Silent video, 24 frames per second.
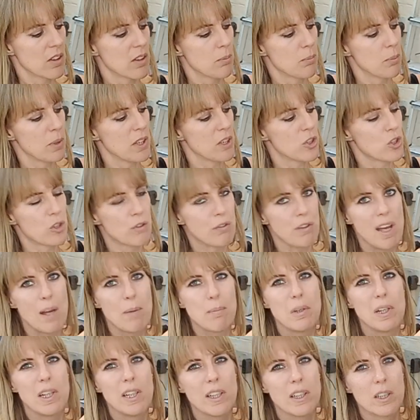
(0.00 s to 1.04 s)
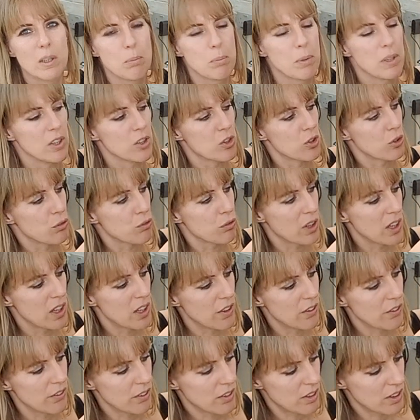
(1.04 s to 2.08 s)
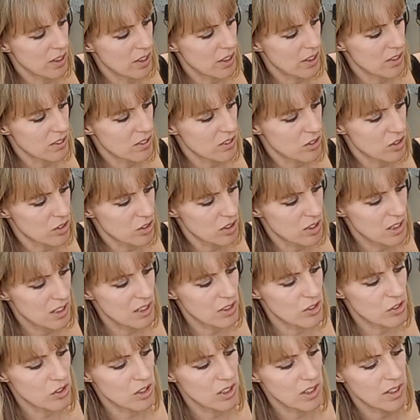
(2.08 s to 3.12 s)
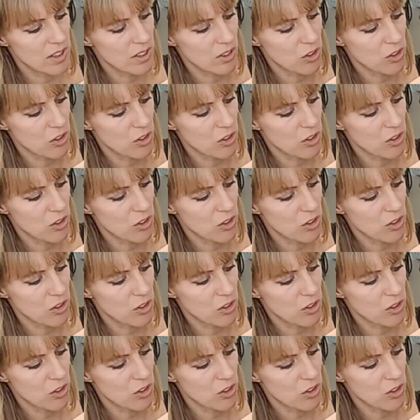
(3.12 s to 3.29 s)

picture of Emily and the picture of Kieran is just literally the